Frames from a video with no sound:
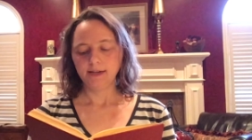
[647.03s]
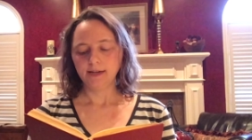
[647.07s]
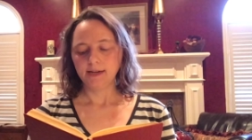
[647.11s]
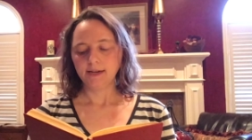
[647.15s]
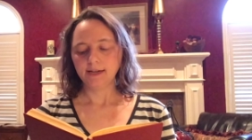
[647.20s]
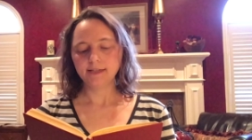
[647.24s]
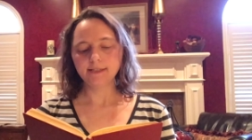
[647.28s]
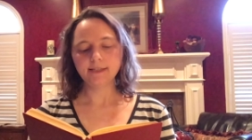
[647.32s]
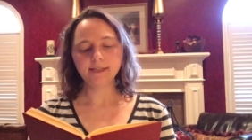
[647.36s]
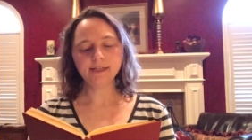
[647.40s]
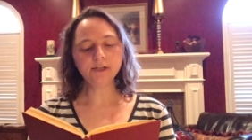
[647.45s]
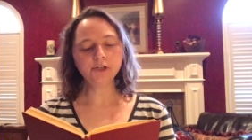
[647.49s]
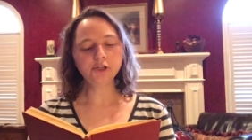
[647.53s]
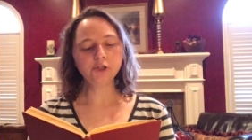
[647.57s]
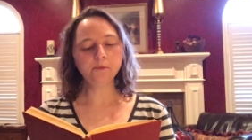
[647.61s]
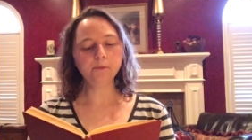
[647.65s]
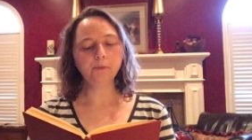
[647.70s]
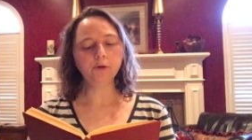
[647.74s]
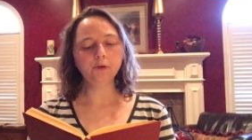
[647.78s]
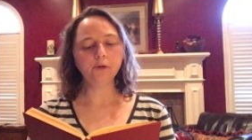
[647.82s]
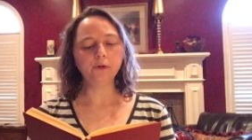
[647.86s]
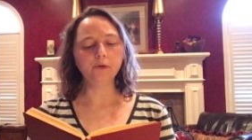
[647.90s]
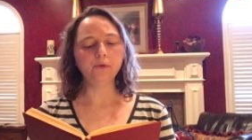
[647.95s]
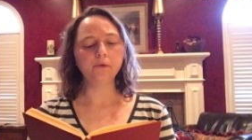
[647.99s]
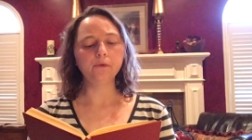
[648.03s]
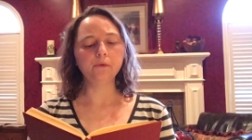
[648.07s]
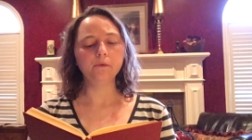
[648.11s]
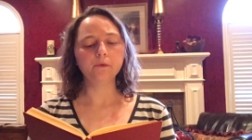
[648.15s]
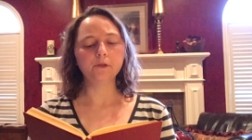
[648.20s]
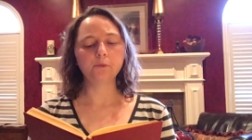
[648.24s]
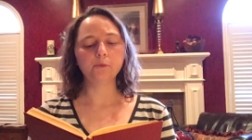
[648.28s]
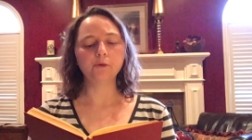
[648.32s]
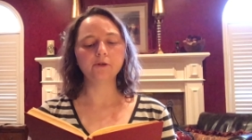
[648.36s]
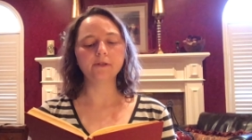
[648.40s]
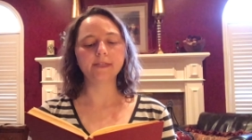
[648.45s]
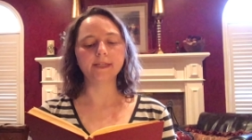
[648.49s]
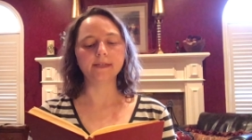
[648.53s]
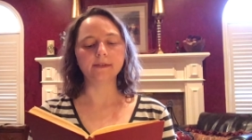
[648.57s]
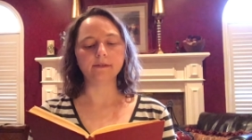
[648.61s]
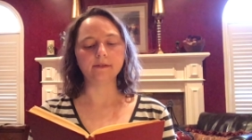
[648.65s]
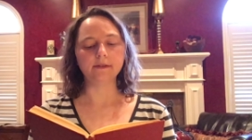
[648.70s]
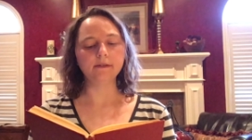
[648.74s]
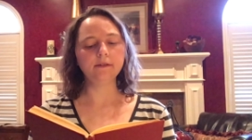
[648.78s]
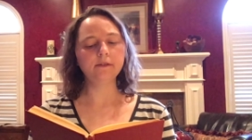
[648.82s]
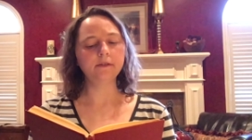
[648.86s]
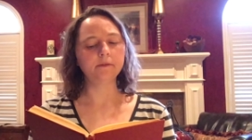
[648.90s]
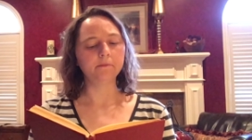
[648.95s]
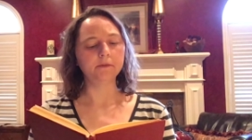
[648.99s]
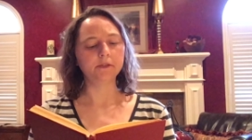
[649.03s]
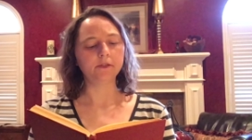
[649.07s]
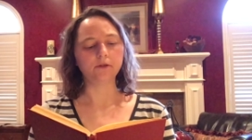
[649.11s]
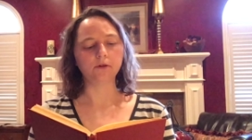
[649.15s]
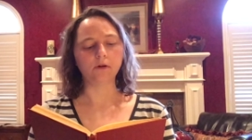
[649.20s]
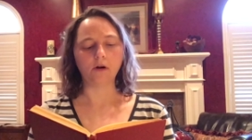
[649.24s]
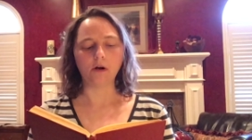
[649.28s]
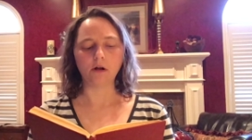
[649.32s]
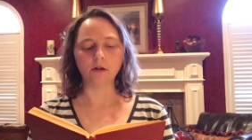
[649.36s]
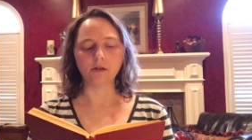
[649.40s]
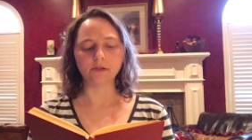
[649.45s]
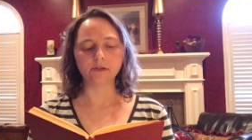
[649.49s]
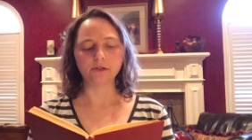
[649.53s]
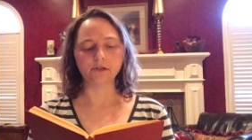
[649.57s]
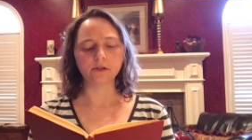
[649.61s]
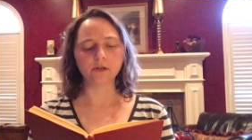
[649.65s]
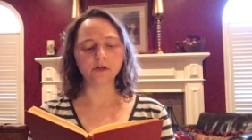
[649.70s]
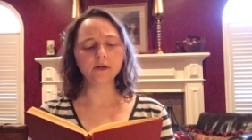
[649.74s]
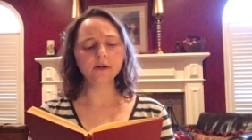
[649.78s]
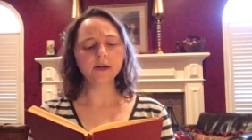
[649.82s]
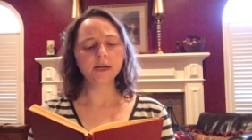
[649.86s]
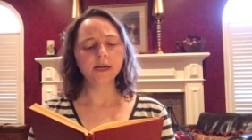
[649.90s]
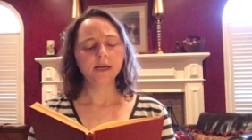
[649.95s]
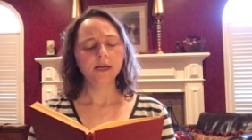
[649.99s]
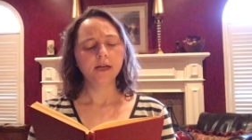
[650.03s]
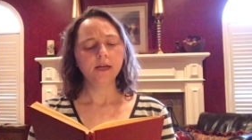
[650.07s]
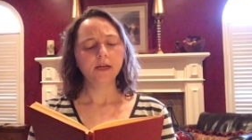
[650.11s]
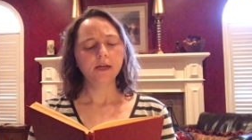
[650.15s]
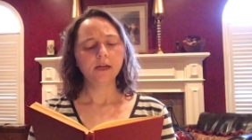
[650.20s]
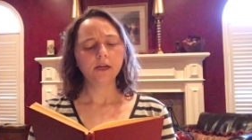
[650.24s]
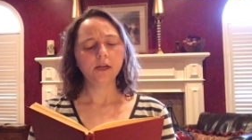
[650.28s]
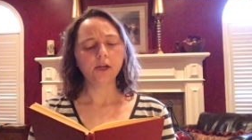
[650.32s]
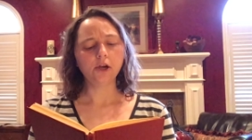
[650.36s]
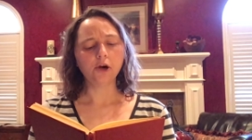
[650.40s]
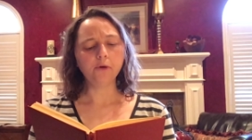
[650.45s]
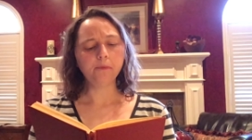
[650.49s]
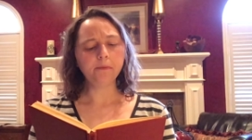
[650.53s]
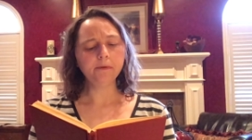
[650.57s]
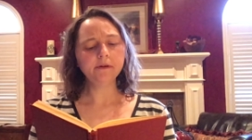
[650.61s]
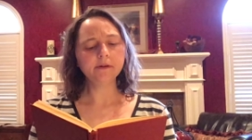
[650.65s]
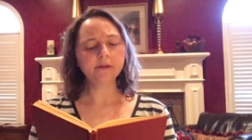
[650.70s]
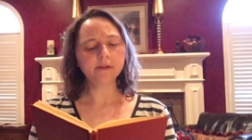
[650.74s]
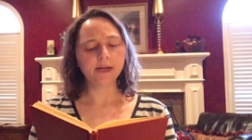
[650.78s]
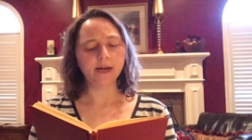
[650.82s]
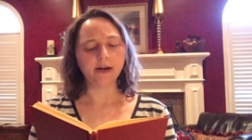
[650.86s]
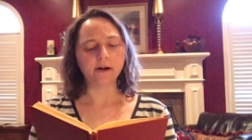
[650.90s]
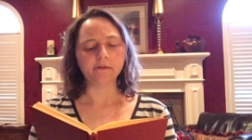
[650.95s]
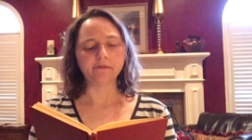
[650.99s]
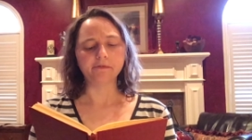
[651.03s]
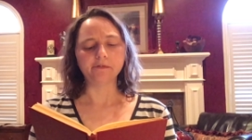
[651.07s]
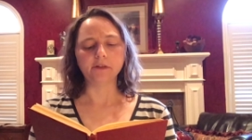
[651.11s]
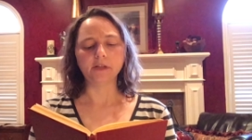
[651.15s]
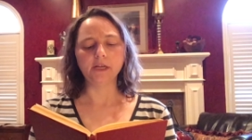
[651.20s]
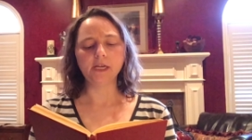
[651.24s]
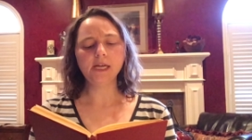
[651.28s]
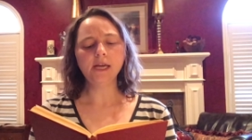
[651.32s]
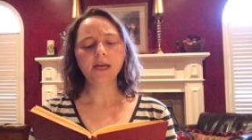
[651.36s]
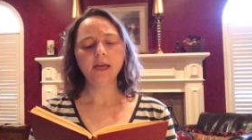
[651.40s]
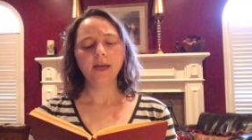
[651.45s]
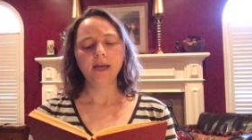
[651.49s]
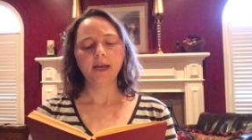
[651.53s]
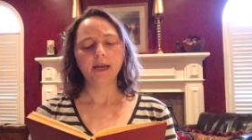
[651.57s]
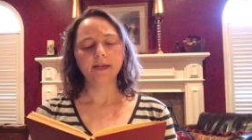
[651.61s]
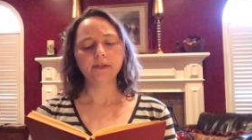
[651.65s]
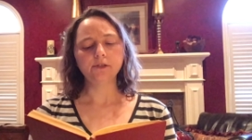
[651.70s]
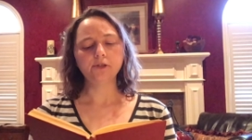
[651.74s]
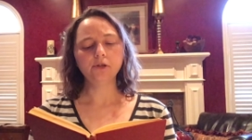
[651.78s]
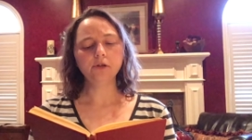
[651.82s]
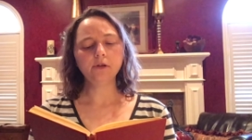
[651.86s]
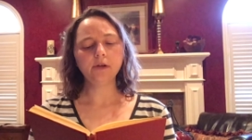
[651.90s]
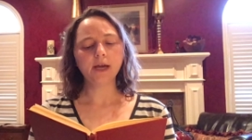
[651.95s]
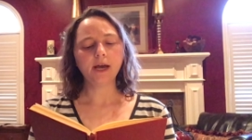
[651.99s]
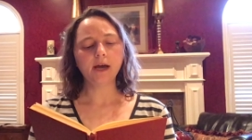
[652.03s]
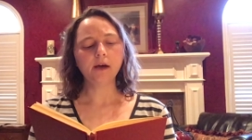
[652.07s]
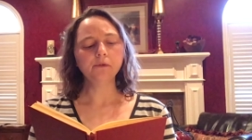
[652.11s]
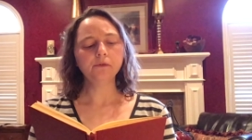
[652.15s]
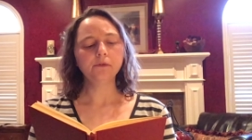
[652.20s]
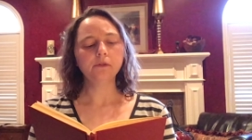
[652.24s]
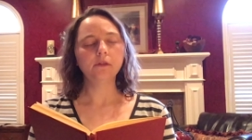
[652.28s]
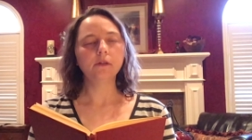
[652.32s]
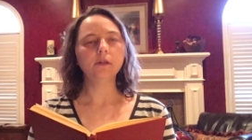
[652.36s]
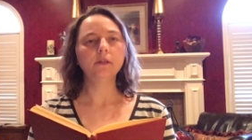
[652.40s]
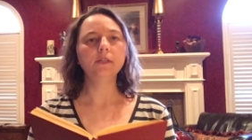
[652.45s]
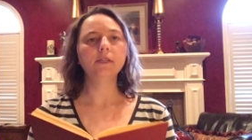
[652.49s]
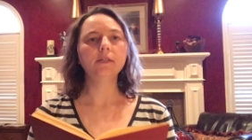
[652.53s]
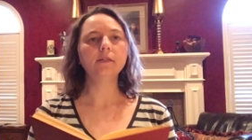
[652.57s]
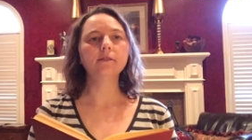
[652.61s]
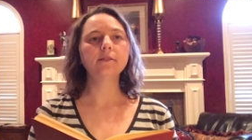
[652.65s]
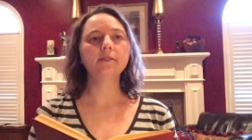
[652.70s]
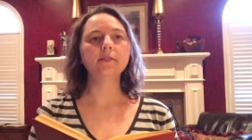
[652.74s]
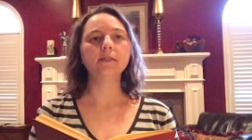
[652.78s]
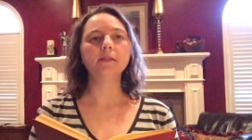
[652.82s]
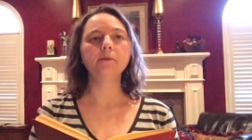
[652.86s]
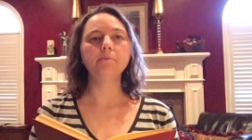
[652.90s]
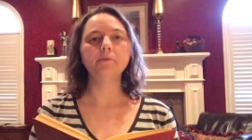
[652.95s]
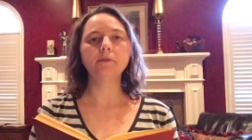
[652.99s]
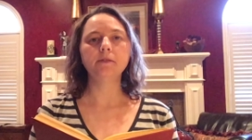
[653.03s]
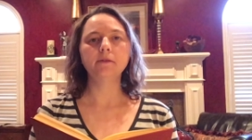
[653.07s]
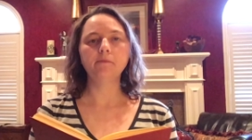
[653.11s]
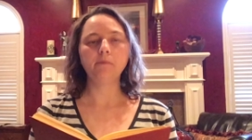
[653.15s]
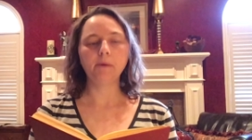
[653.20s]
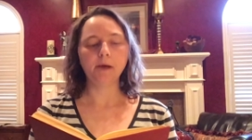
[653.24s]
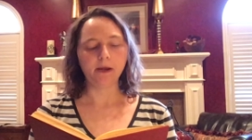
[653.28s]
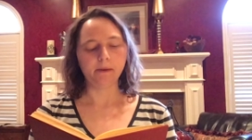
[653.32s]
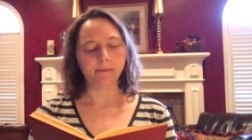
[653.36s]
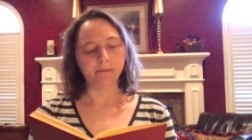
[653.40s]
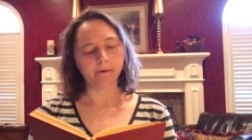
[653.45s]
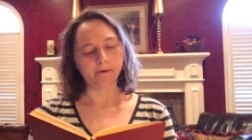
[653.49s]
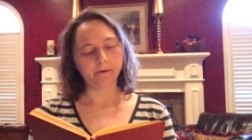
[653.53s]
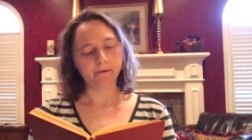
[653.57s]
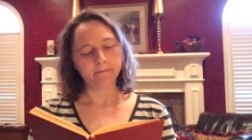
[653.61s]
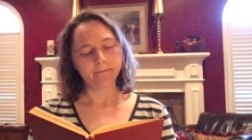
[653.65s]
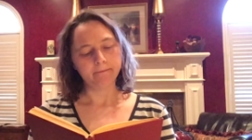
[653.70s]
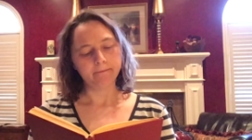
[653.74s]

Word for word: As each balloon was presented to Mr. Hollister, he opened it carefully and took out the little slips of paper.